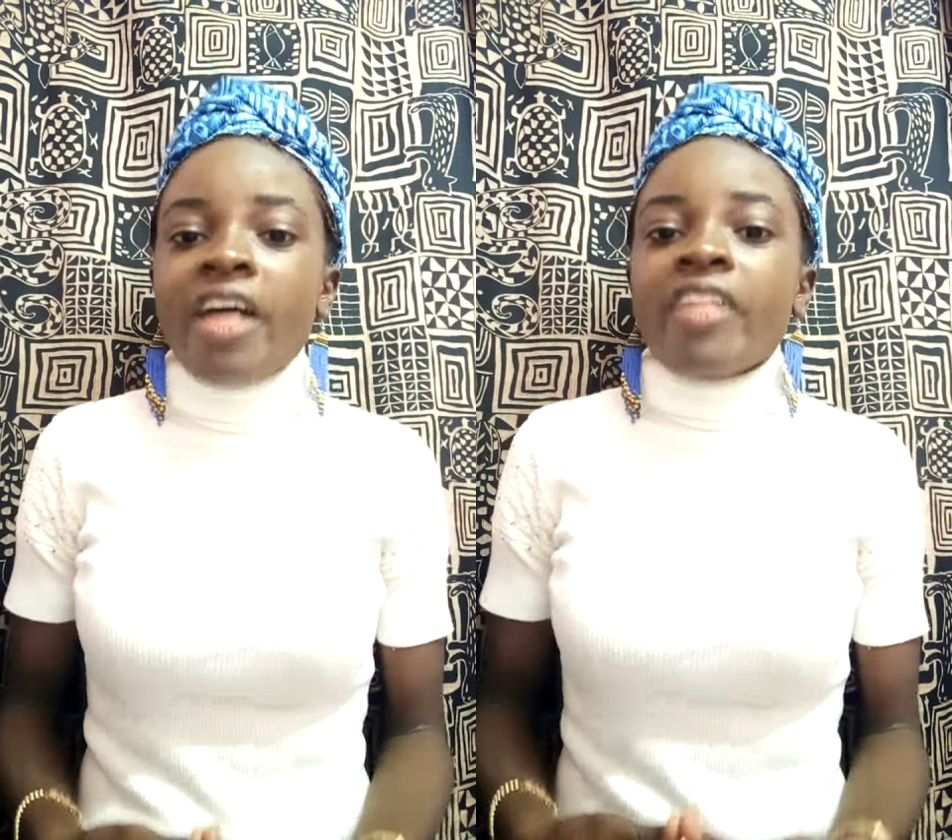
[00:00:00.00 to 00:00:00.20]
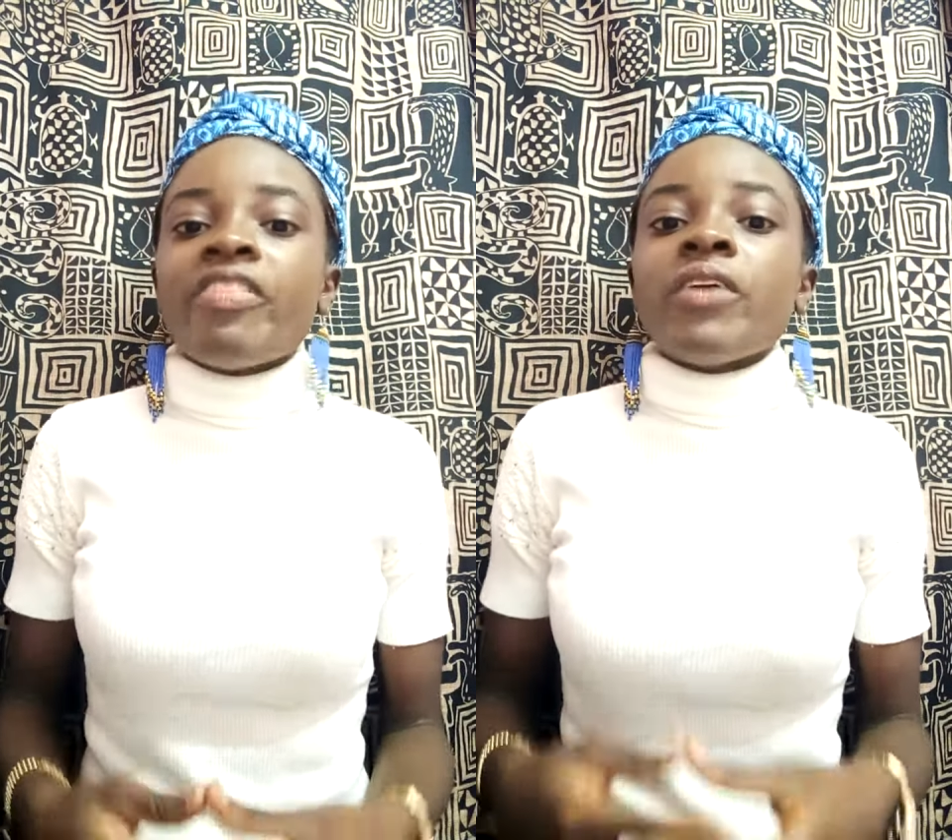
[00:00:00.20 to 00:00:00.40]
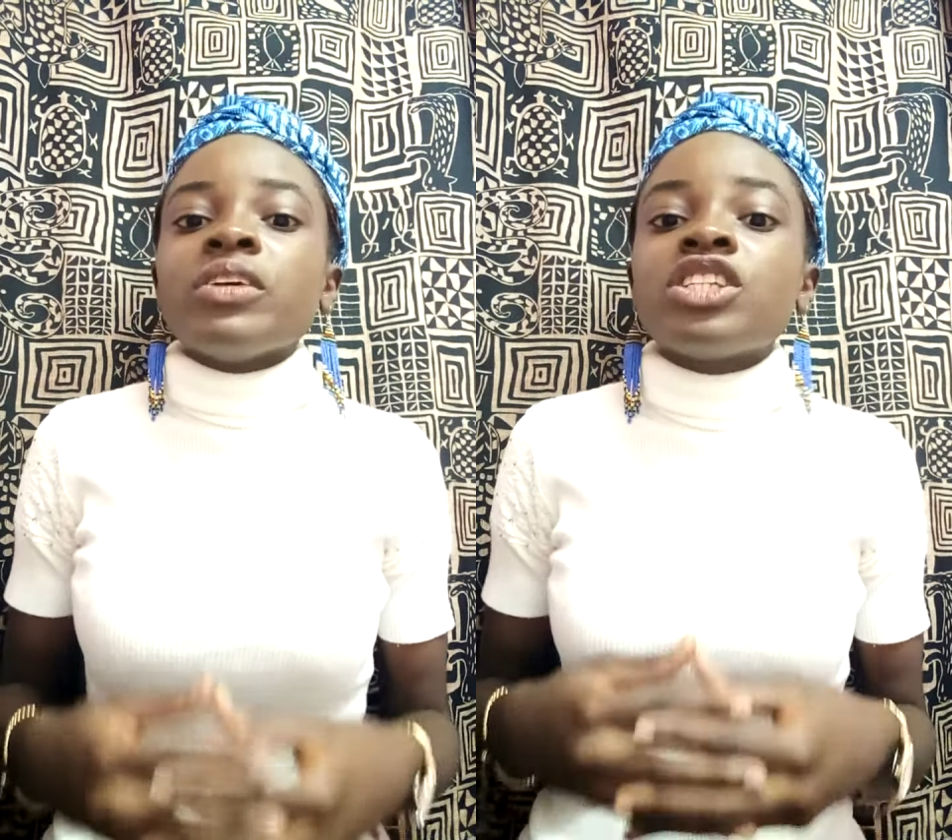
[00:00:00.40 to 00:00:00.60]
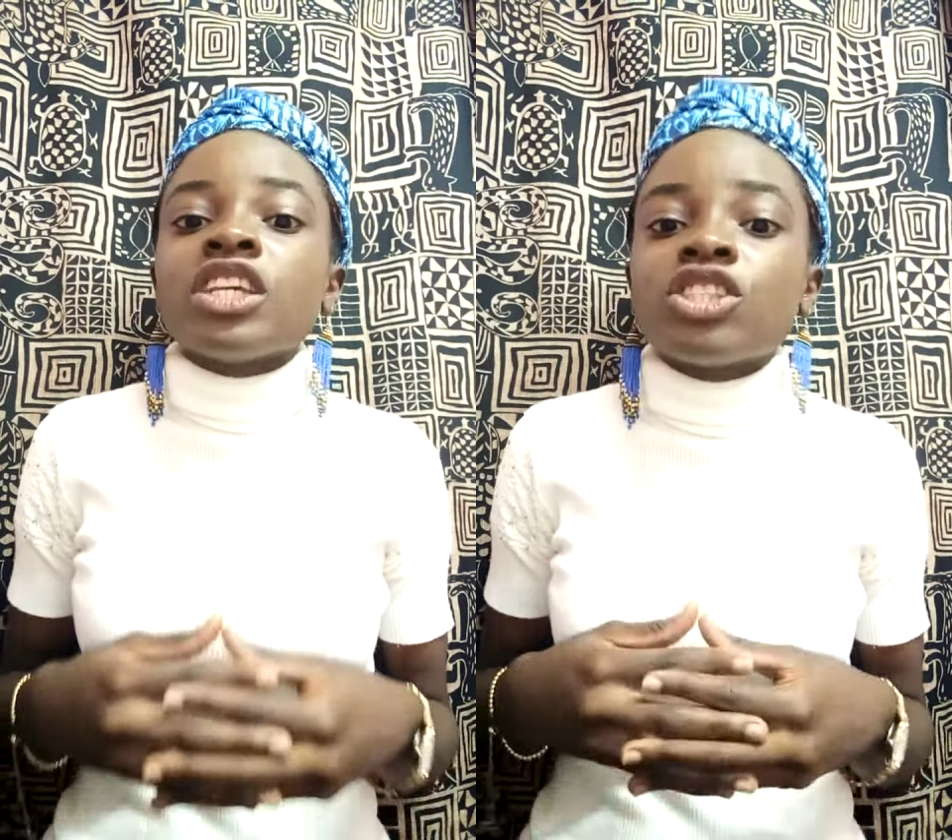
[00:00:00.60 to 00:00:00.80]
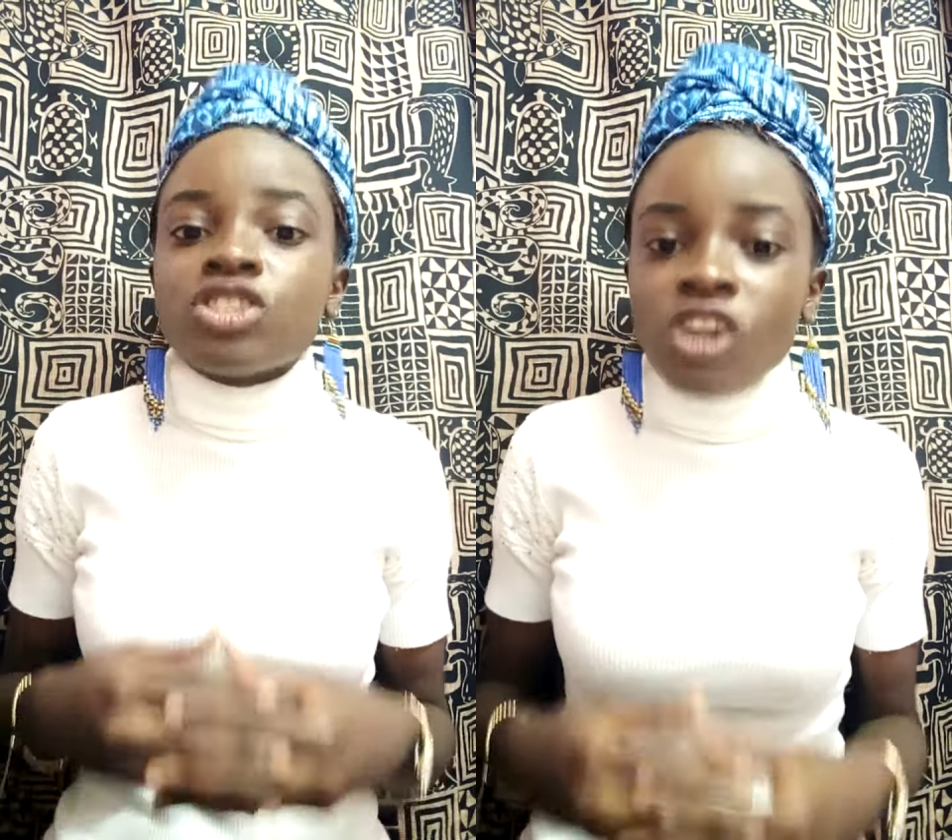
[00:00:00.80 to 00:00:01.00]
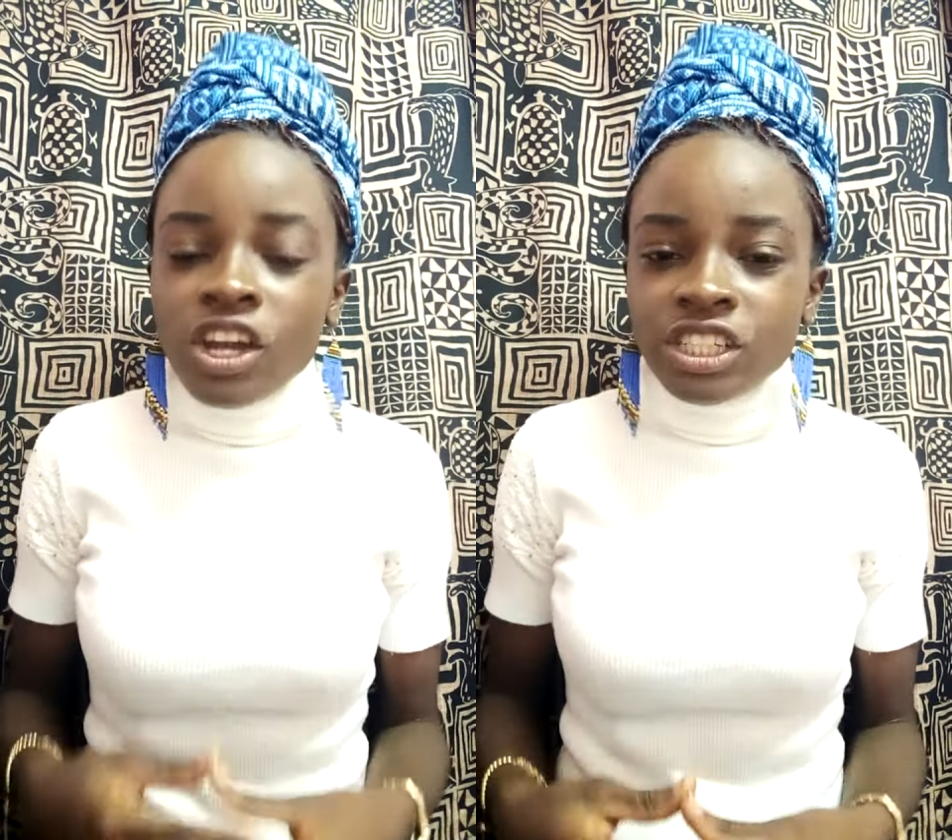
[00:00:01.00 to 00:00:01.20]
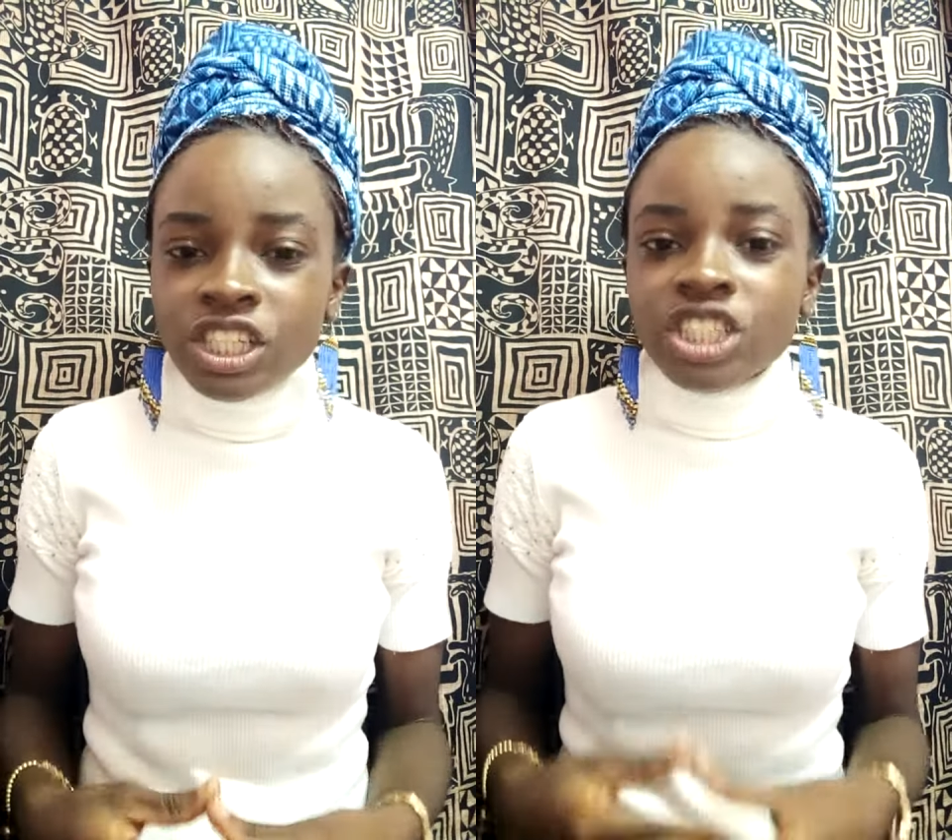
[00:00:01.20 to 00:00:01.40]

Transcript: There is a surge in